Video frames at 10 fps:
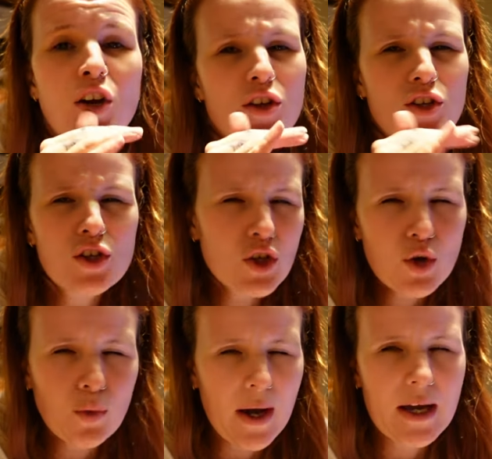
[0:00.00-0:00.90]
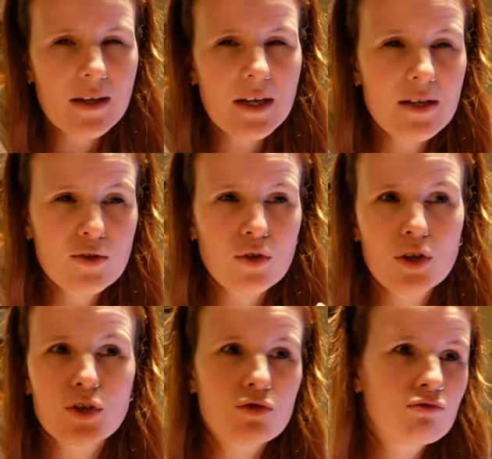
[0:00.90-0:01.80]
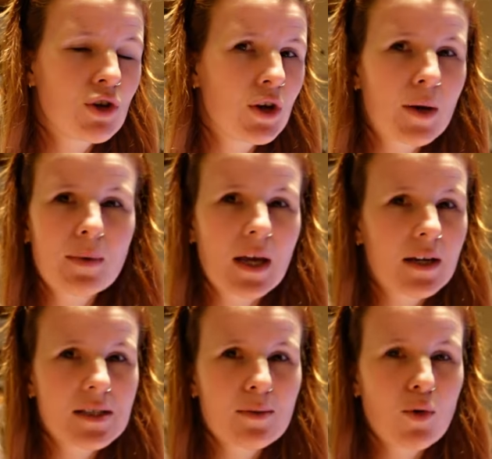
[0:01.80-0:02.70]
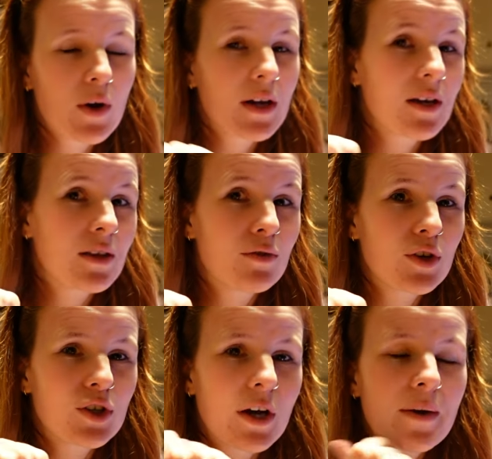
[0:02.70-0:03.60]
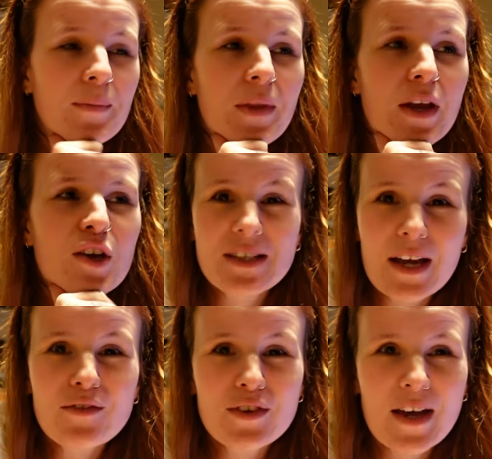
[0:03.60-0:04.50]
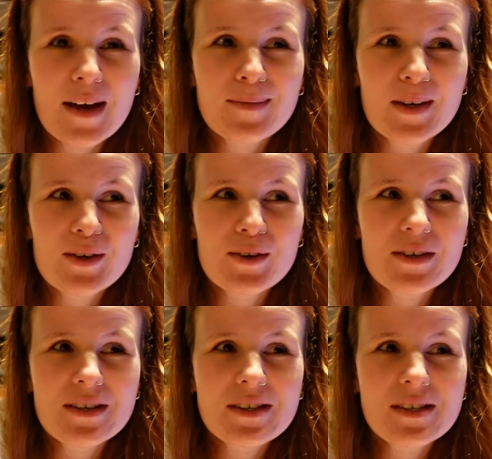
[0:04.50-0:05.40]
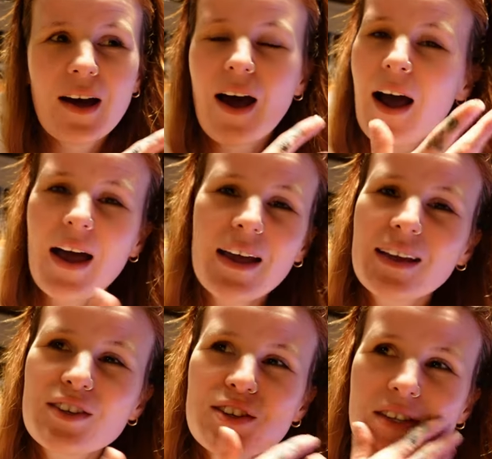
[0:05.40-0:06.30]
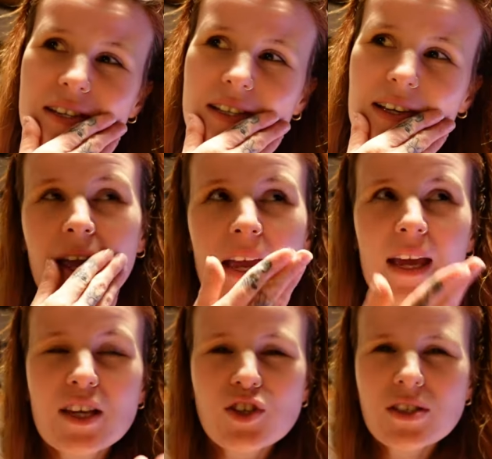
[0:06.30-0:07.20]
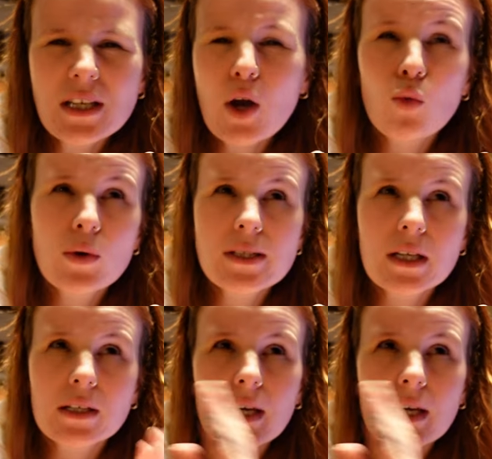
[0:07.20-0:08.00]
There's just no way that he's not going to turn up again at some point in the future. Excited for that because I just he's just like a wizard.